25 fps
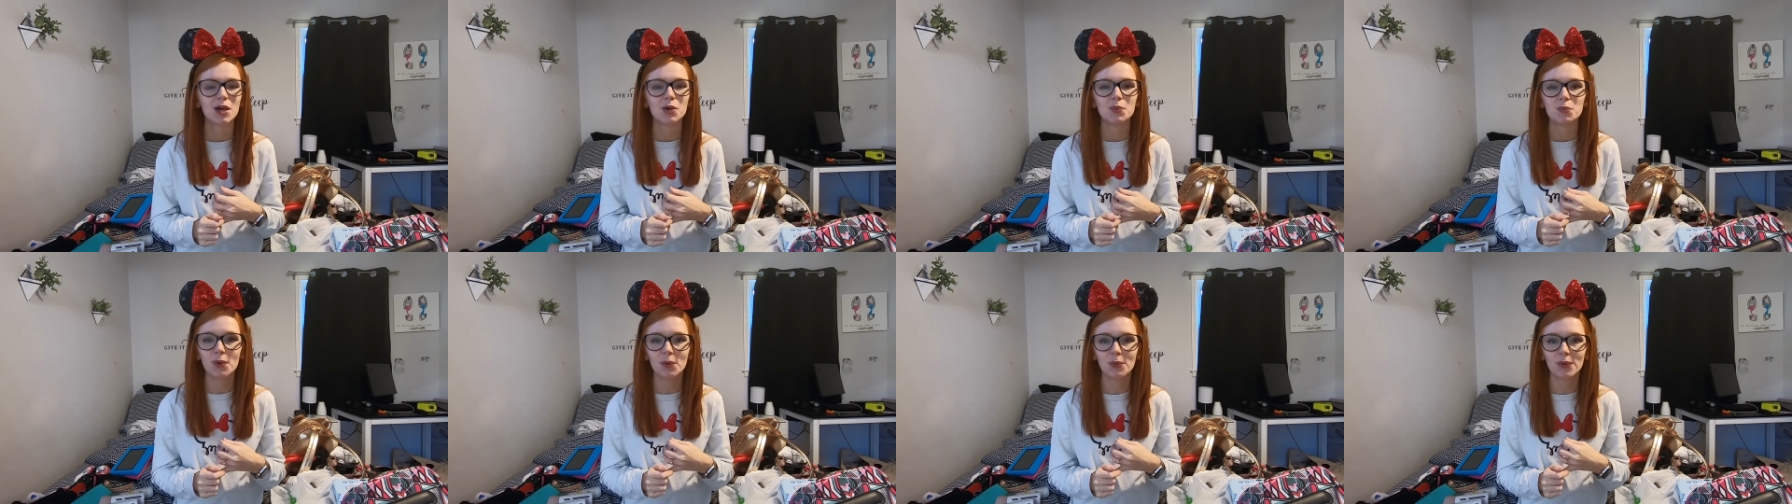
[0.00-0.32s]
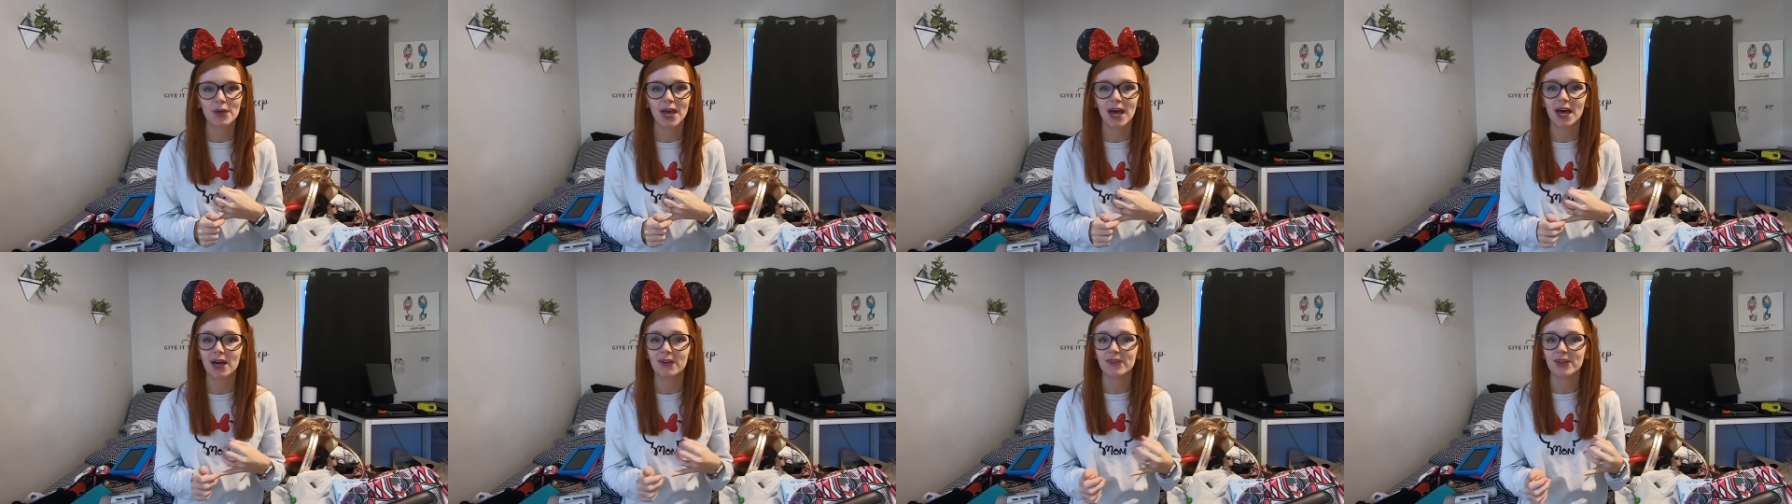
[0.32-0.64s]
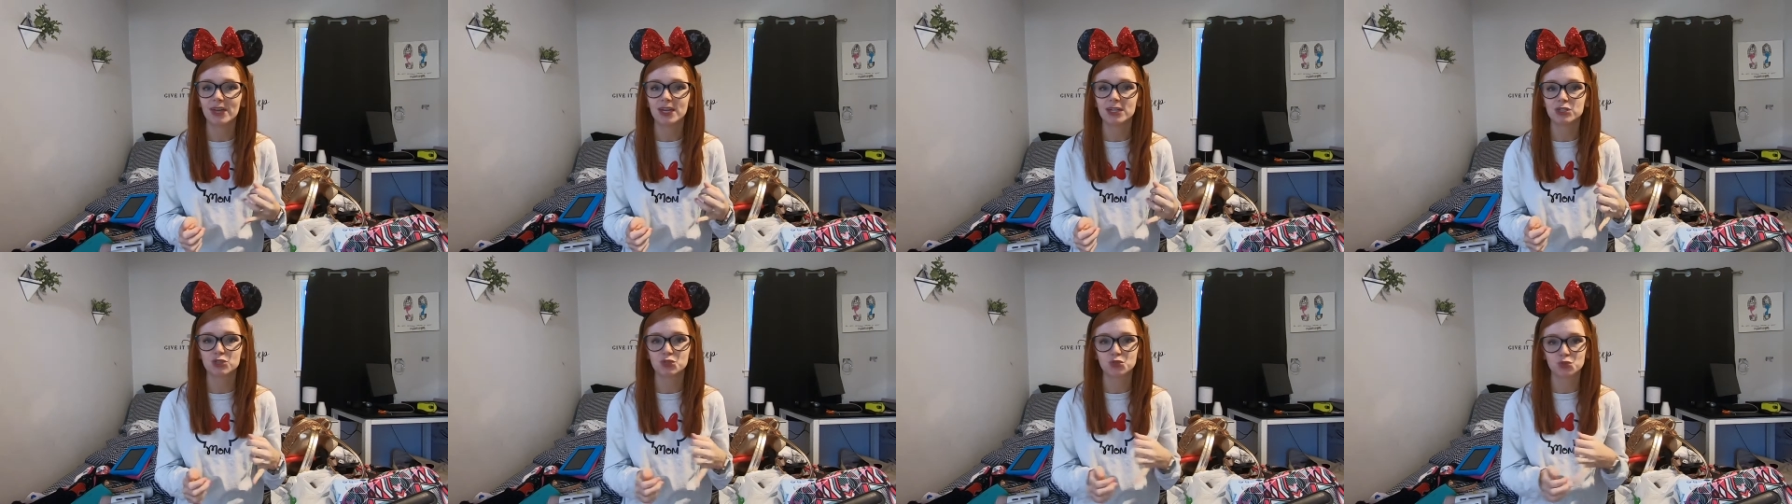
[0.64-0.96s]
But we have
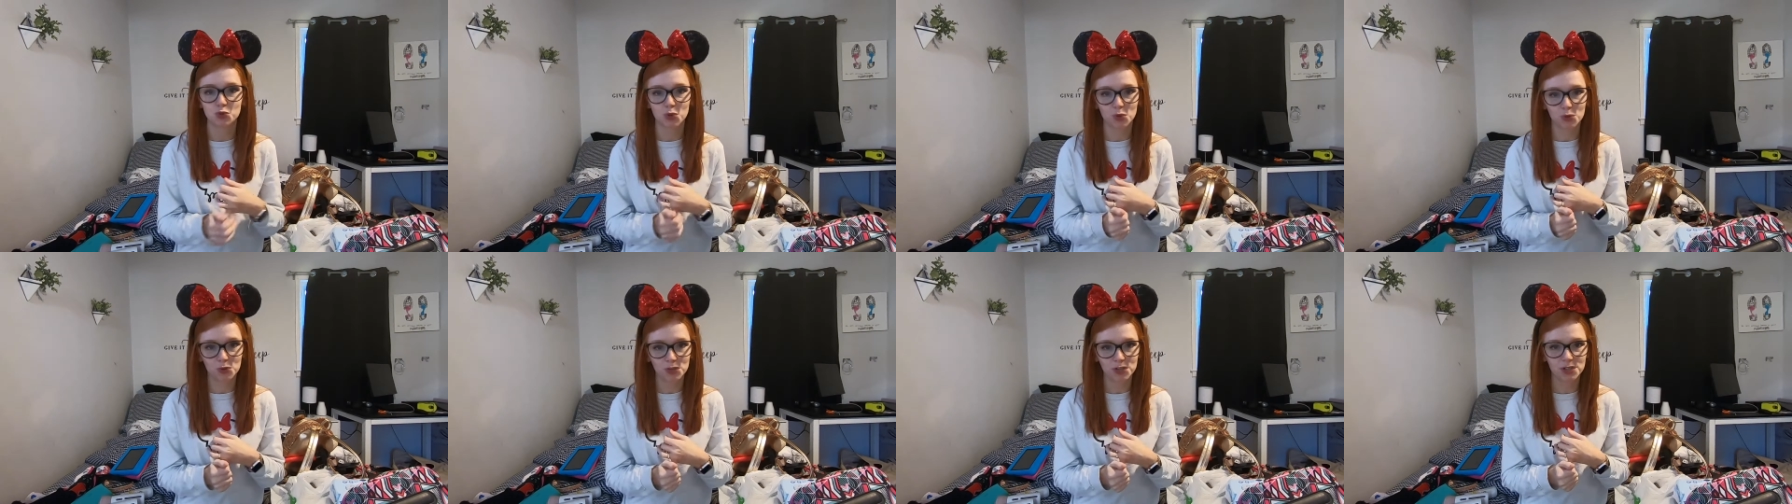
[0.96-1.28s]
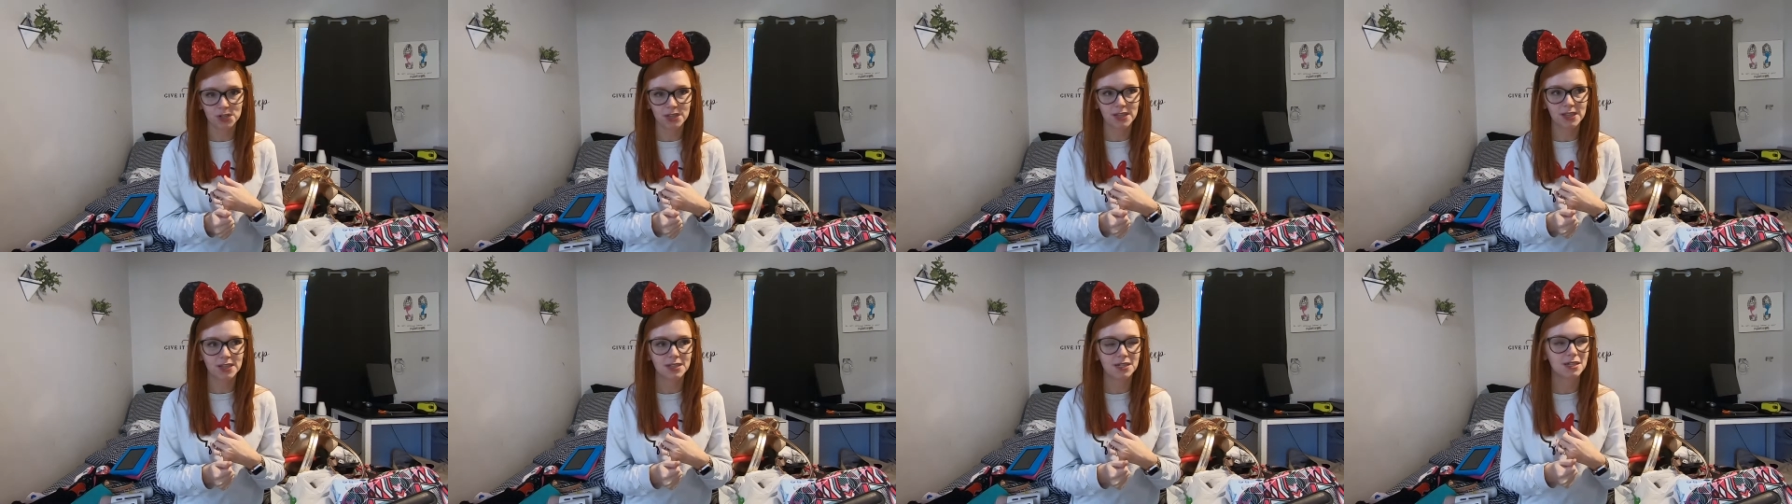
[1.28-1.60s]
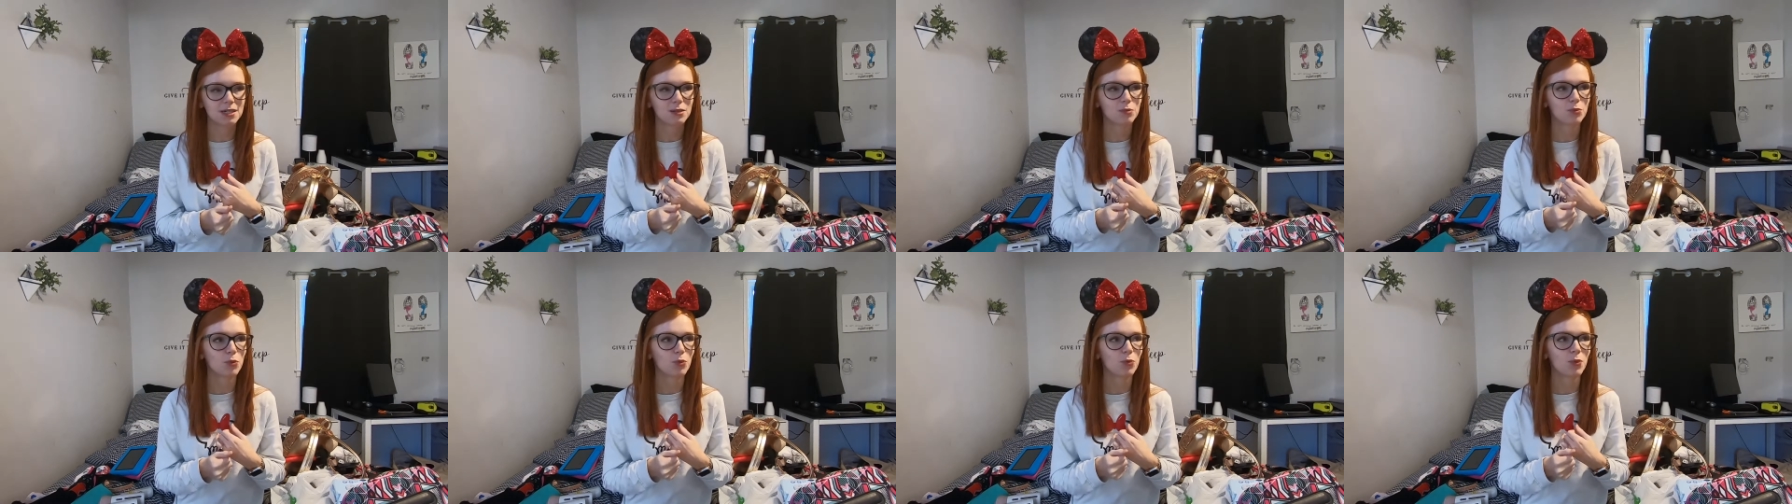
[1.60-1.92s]
a stroller
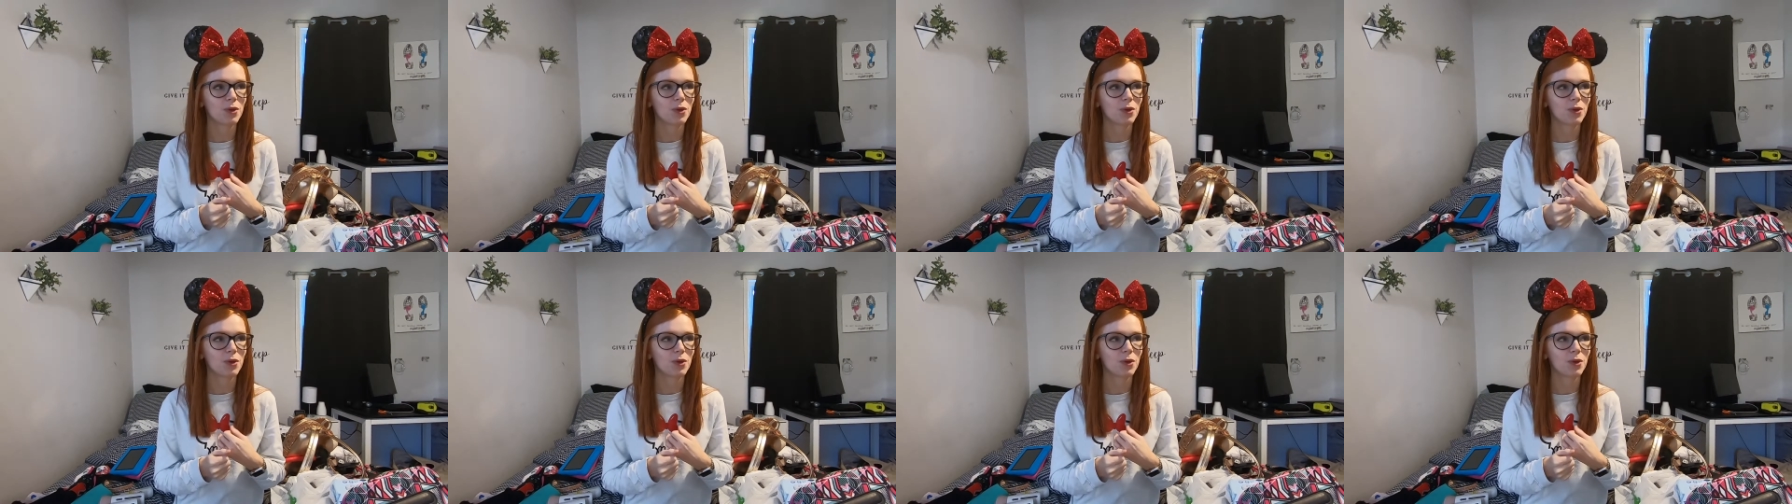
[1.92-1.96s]
clip,